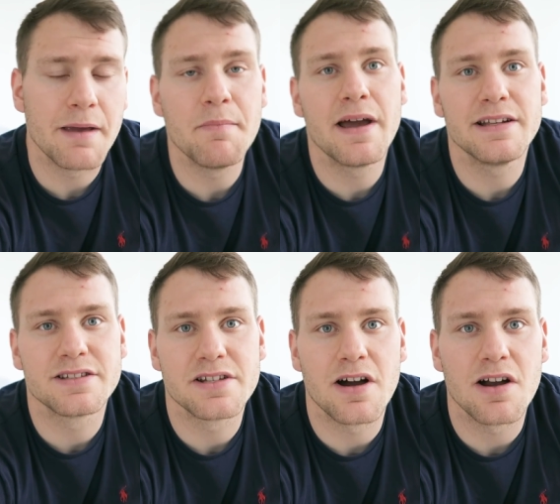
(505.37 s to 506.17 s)
they might
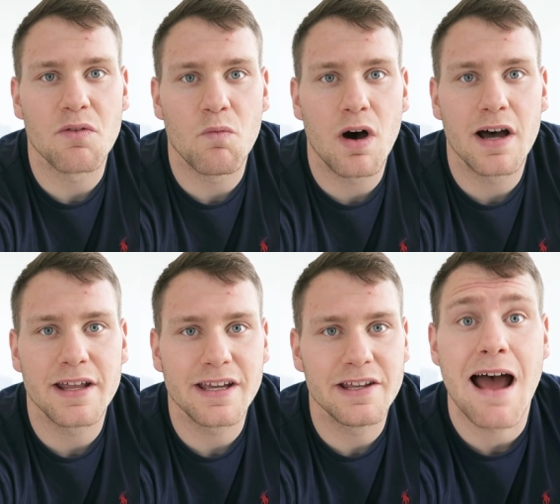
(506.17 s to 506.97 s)
start
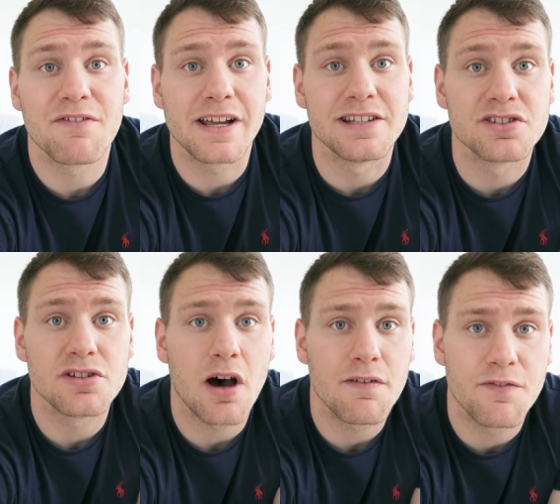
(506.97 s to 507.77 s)
wanting African
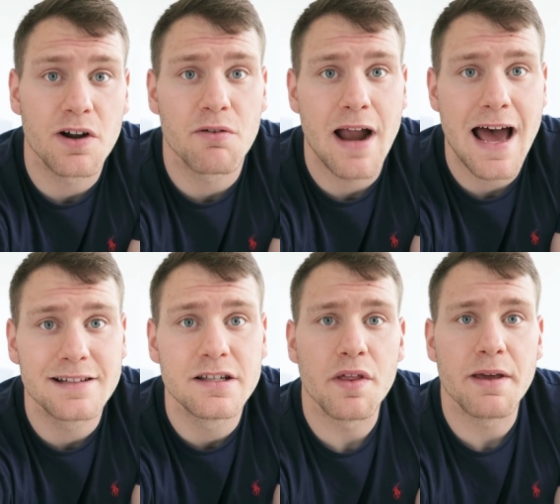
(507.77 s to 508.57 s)
soft fur
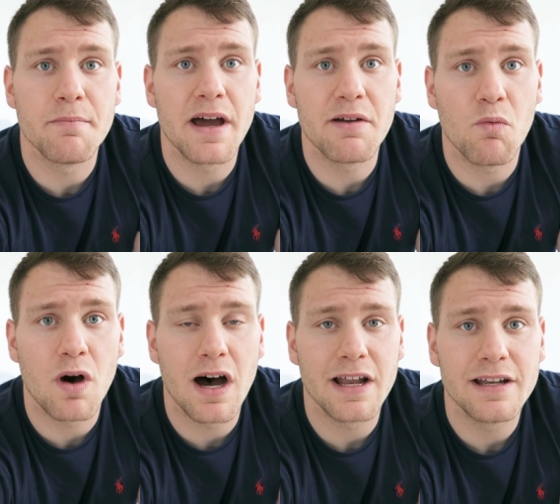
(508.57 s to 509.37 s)
rats or they might
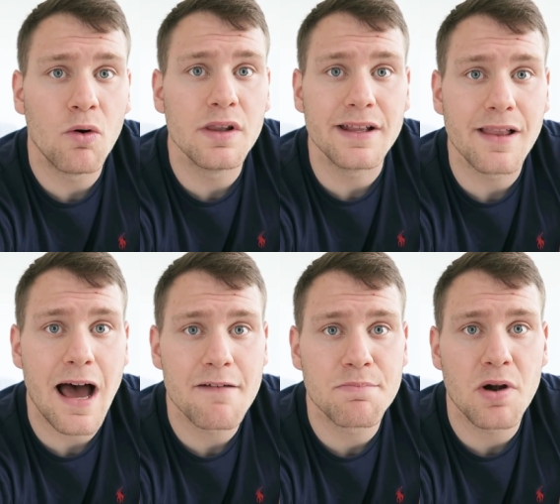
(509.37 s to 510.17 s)
want only
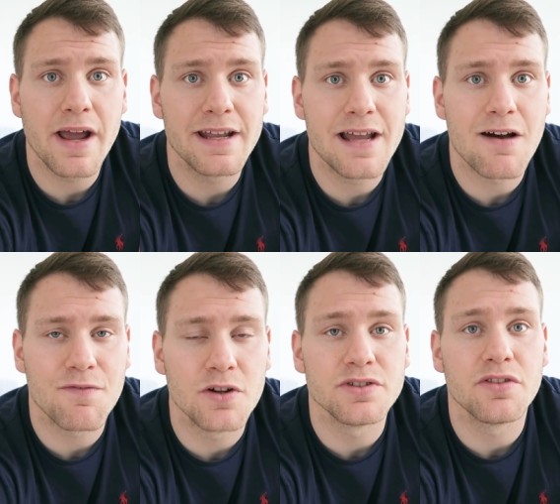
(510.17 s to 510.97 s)
live prey and
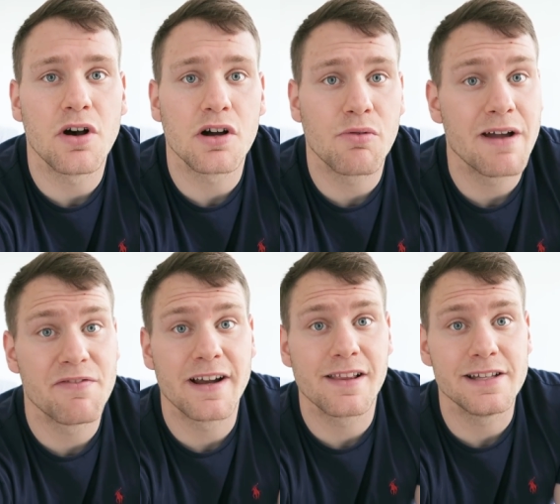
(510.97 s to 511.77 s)
not frozen thaw. Quite
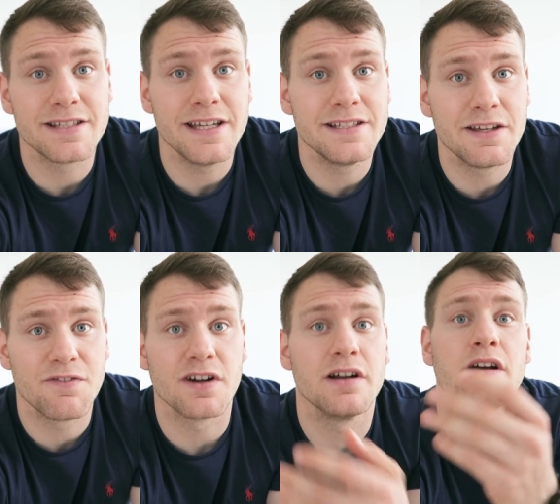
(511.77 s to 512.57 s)
frankly, it's easy
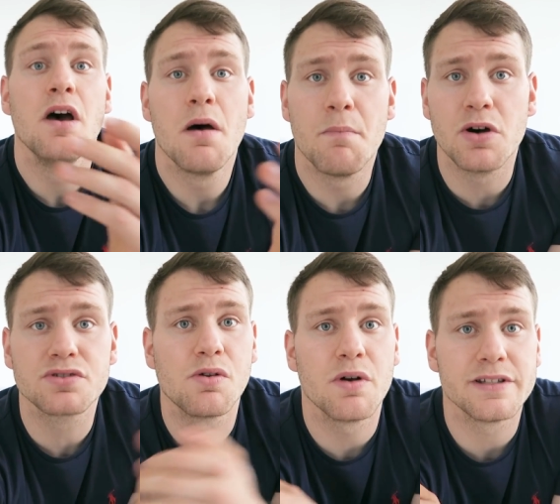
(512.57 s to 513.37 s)
for
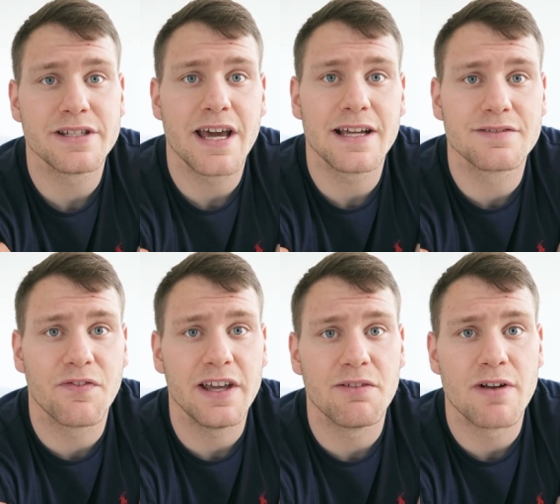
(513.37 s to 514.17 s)
most corn snakes
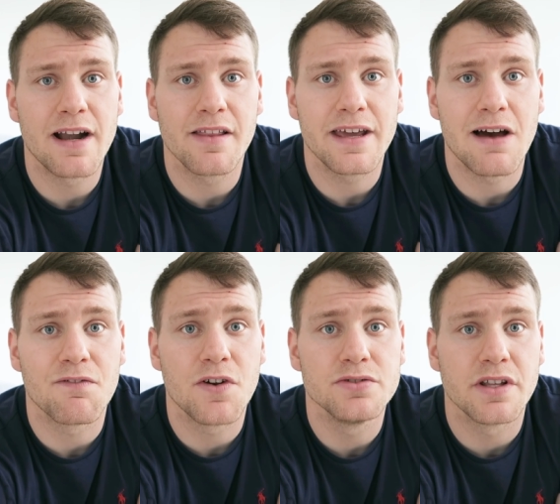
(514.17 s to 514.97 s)
feed readily
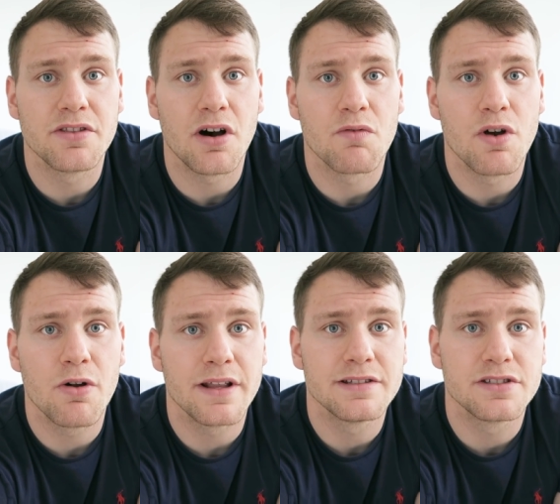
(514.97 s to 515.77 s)
on frozen thawed
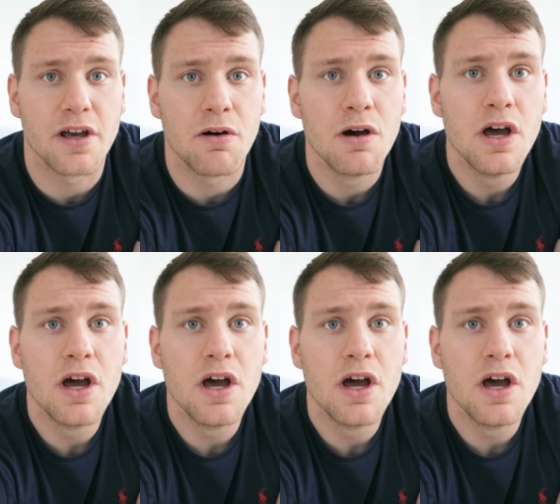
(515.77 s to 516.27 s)
rodents. So